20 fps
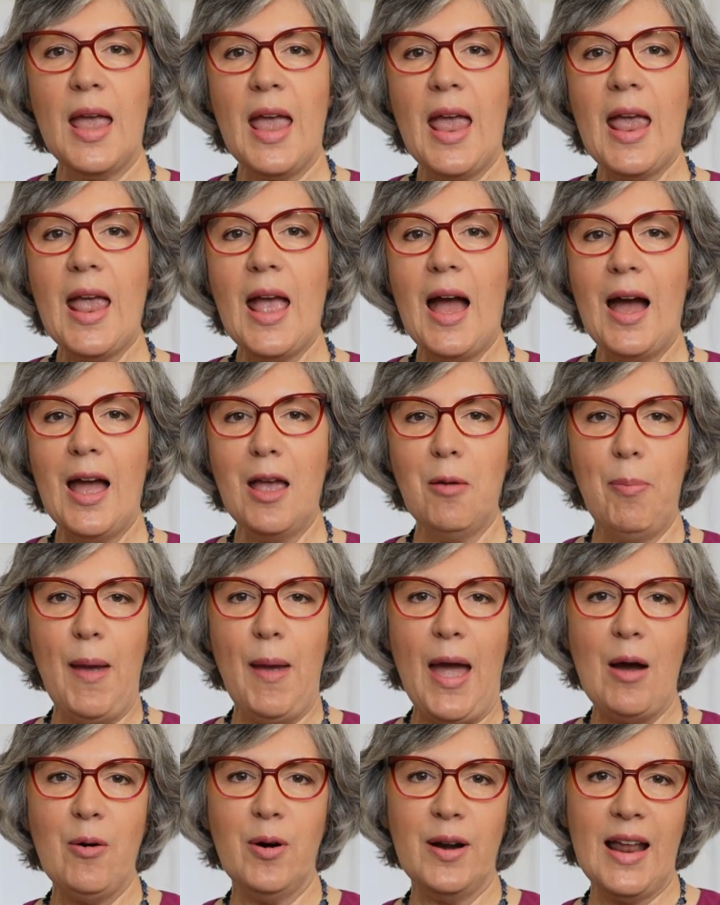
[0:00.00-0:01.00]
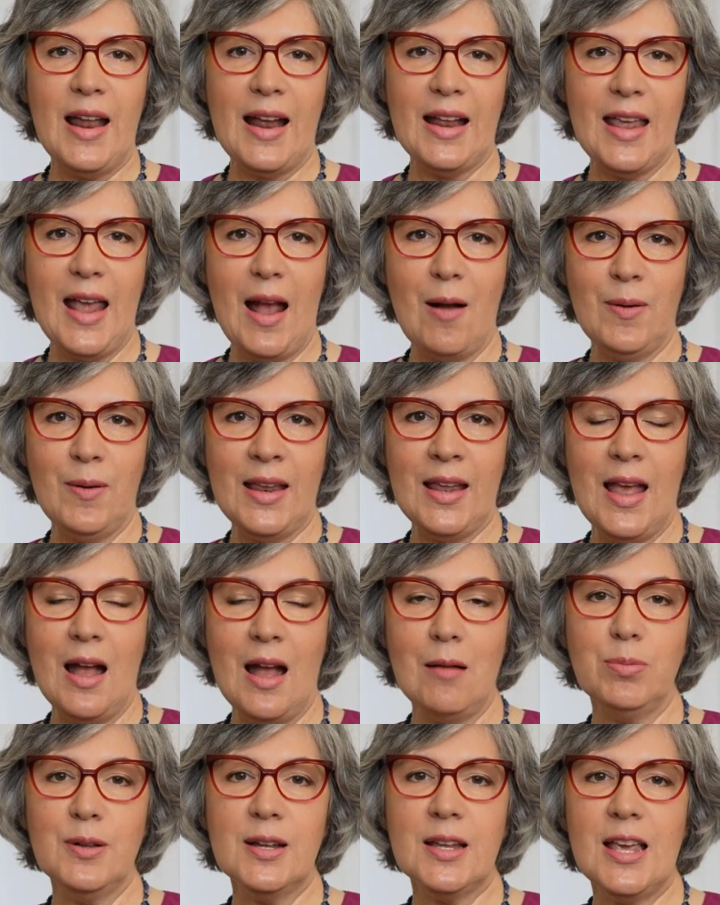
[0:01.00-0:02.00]
AI powered accounting
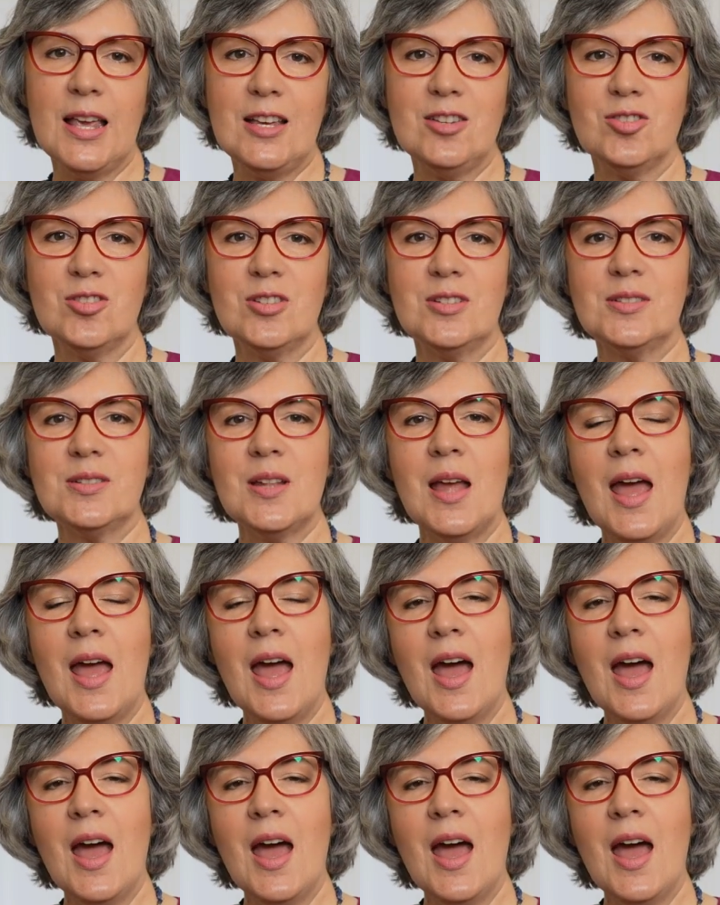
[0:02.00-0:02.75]
applications